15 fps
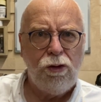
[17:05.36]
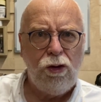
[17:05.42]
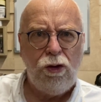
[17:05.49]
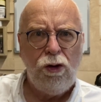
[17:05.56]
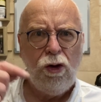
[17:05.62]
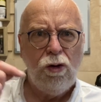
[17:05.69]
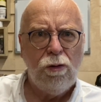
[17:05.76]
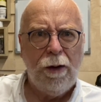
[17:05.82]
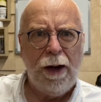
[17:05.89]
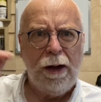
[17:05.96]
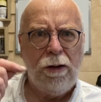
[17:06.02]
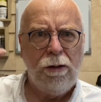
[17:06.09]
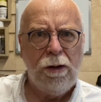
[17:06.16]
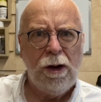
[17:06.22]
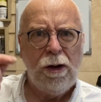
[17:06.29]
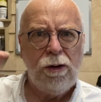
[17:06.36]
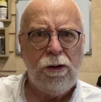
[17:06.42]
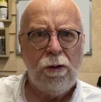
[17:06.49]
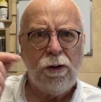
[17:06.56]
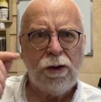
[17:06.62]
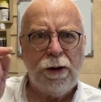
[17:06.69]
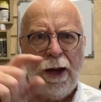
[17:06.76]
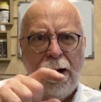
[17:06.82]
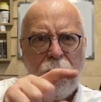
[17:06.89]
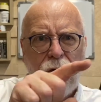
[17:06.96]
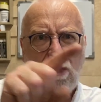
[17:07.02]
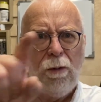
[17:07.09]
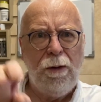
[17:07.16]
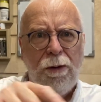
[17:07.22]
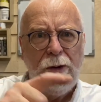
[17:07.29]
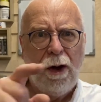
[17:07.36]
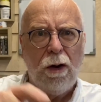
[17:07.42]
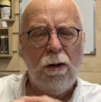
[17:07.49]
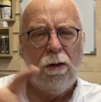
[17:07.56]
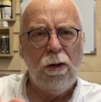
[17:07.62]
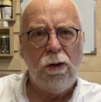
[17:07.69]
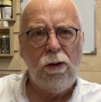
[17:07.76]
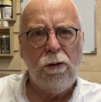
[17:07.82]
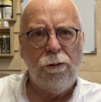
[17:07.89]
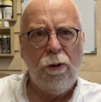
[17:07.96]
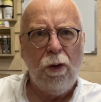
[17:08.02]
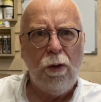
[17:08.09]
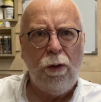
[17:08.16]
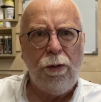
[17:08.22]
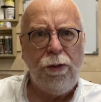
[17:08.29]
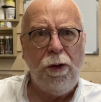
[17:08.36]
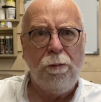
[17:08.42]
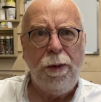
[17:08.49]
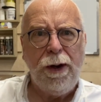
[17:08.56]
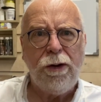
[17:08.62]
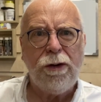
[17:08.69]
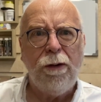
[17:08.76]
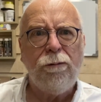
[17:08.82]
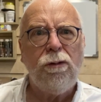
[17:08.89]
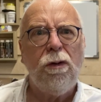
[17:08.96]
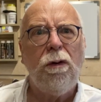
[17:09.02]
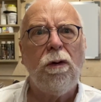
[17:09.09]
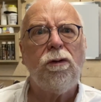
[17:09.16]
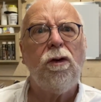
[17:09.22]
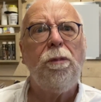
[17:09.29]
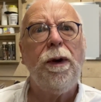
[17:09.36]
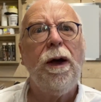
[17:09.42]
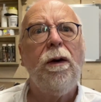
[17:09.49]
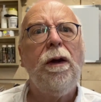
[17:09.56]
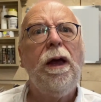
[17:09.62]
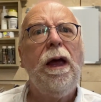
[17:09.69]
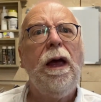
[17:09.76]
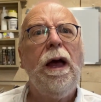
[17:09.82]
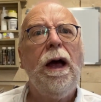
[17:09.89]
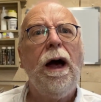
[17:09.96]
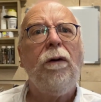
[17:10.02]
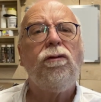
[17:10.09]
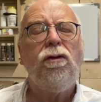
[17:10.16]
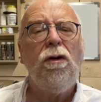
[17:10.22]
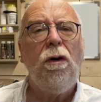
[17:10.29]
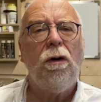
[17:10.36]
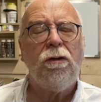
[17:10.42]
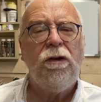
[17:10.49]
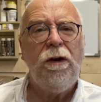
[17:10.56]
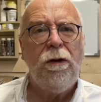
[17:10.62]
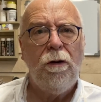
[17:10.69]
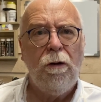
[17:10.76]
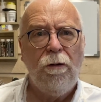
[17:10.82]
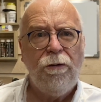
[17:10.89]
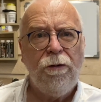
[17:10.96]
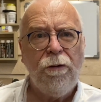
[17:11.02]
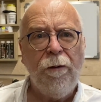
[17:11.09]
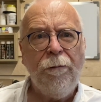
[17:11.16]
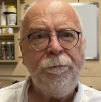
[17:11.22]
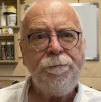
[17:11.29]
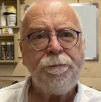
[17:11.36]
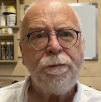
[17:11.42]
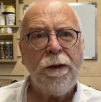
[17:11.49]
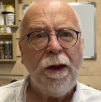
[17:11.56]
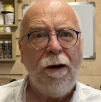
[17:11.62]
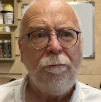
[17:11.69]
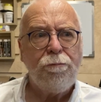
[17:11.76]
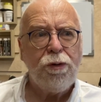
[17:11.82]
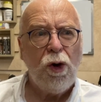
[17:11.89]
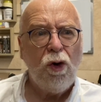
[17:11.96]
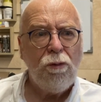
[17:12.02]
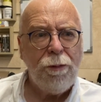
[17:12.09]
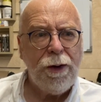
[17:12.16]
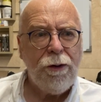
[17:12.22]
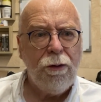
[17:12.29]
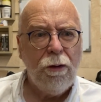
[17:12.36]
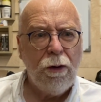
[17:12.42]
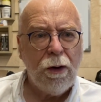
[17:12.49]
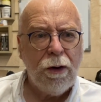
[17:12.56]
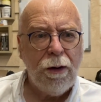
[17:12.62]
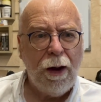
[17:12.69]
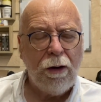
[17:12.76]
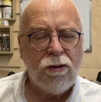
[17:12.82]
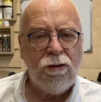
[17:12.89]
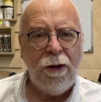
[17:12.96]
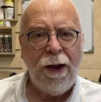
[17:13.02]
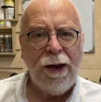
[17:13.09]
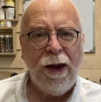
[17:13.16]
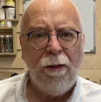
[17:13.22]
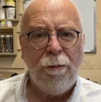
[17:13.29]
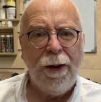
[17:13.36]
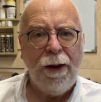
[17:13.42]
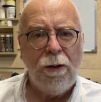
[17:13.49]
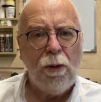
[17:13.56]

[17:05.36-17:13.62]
try and do a slideshow in the corner of all the bits I've talked about. I've talked enough. I've broke my duck. I'll try and get back